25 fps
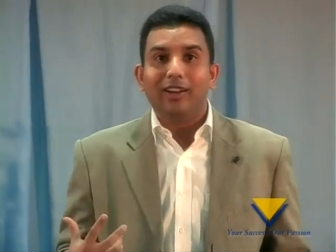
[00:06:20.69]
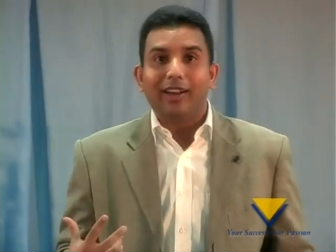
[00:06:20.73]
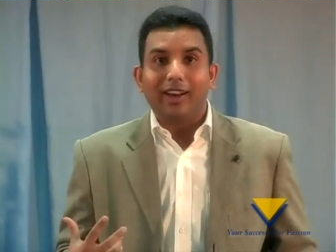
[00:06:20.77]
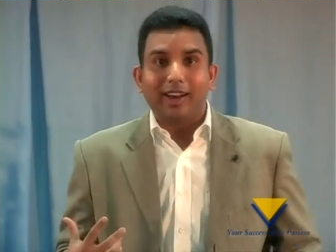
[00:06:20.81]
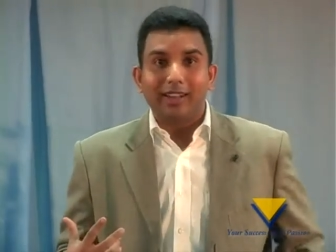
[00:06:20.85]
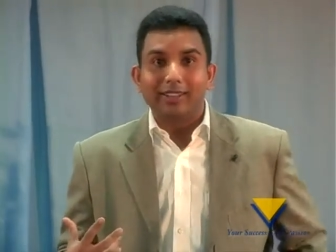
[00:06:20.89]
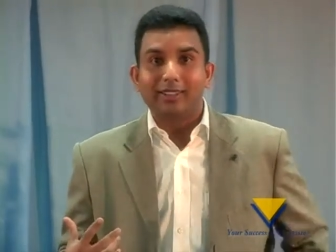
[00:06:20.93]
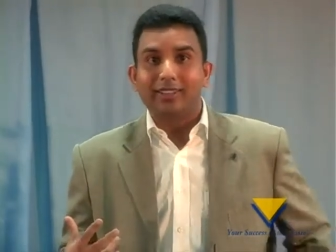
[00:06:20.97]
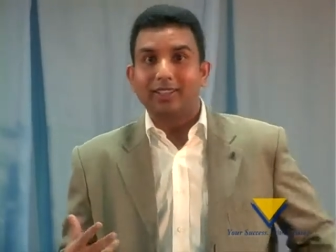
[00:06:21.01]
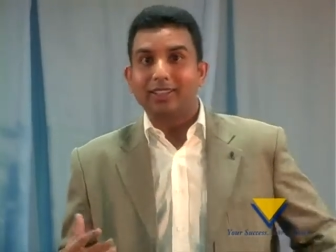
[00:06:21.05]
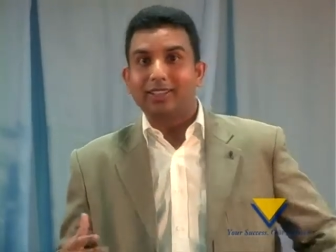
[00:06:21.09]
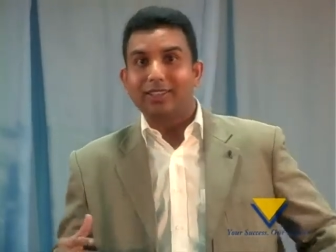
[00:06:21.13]

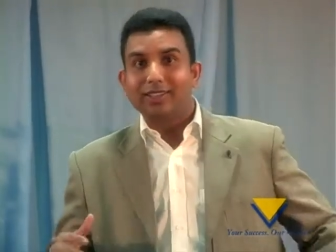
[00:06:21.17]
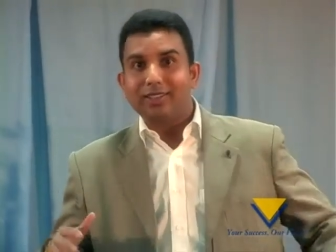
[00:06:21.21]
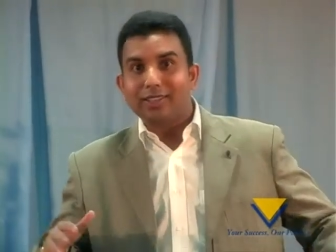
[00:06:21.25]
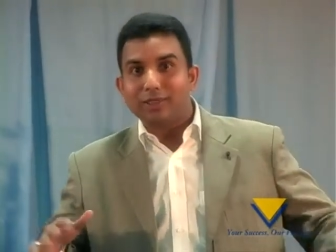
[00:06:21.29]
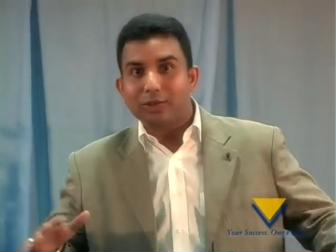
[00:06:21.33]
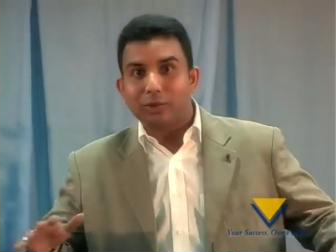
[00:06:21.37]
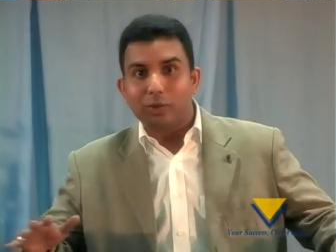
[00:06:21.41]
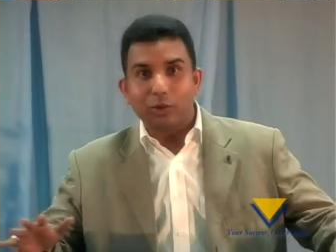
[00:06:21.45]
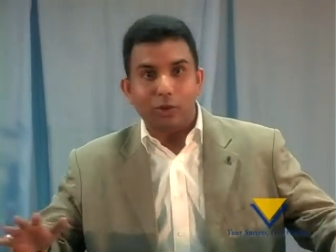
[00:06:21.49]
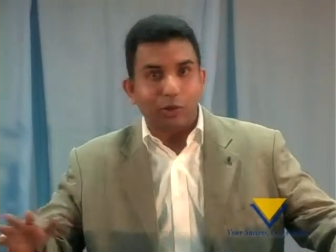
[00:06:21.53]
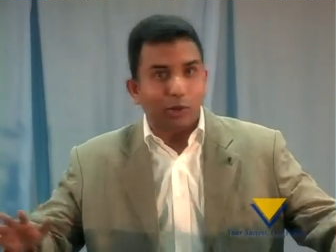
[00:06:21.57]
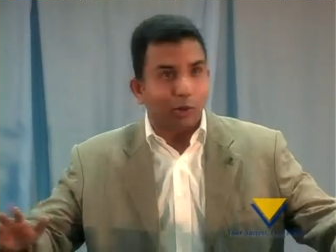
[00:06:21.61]
I said, this
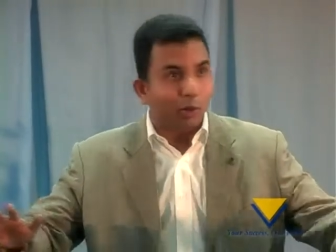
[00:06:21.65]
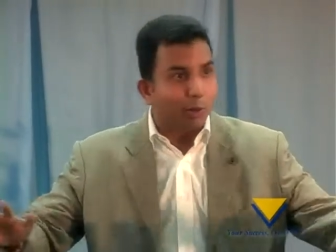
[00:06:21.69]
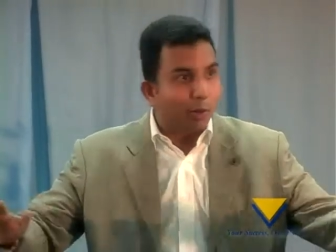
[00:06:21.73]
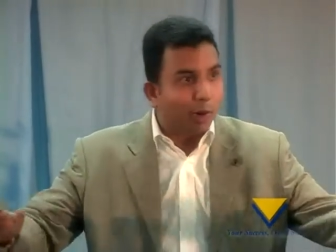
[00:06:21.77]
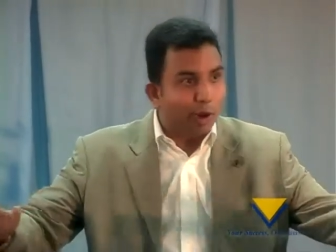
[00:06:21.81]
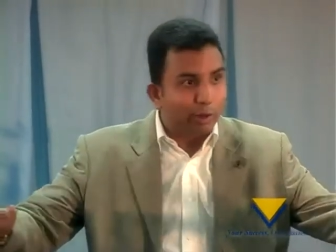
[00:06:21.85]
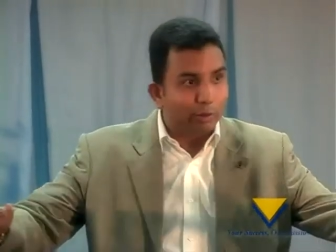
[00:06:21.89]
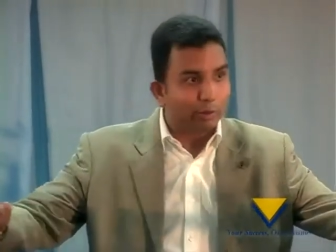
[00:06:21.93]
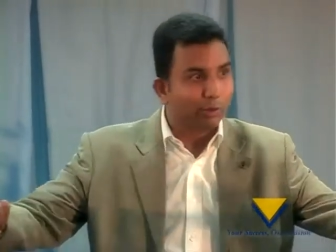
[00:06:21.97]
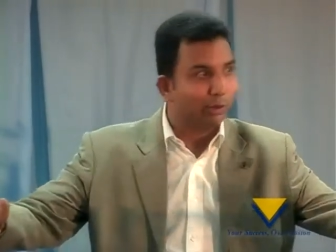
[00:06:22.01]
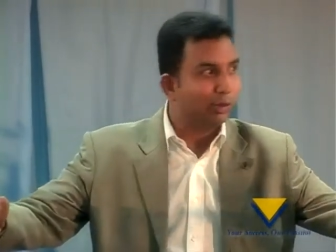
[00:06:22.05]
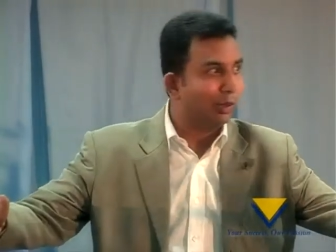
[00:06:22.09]
is going to go
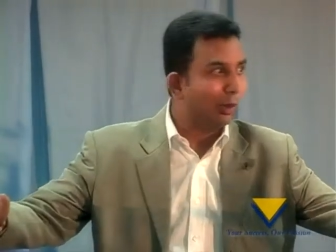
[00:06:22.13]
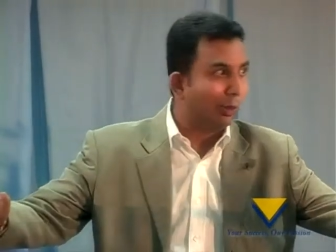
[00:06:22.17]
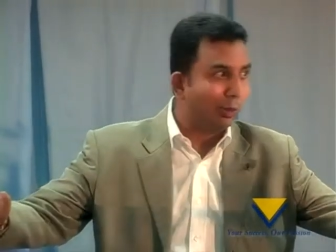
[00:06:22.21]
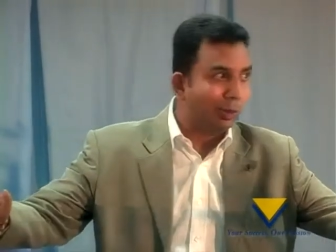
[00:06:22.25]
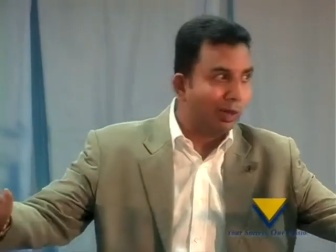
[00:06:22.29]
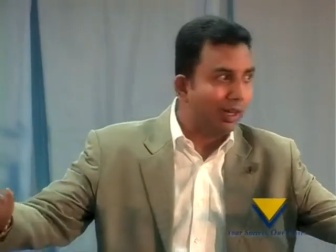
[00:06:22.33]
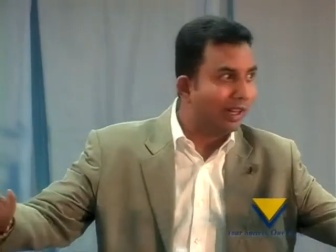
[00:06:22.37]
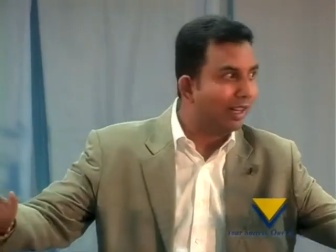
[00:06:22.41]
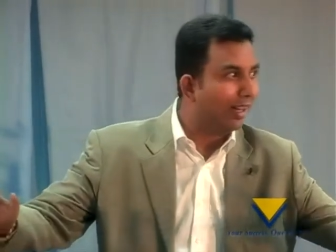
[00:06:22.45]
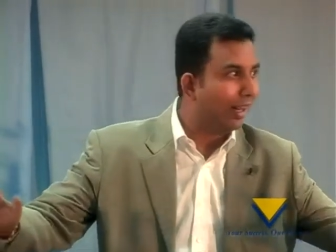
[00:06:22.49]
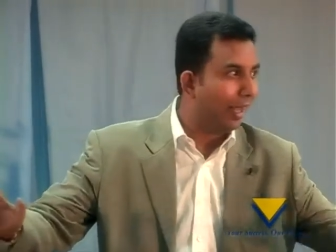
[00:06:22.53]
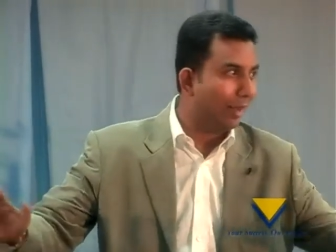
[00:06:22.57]
out to the
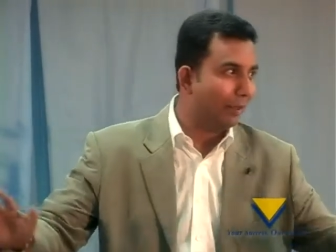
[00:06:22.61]
world,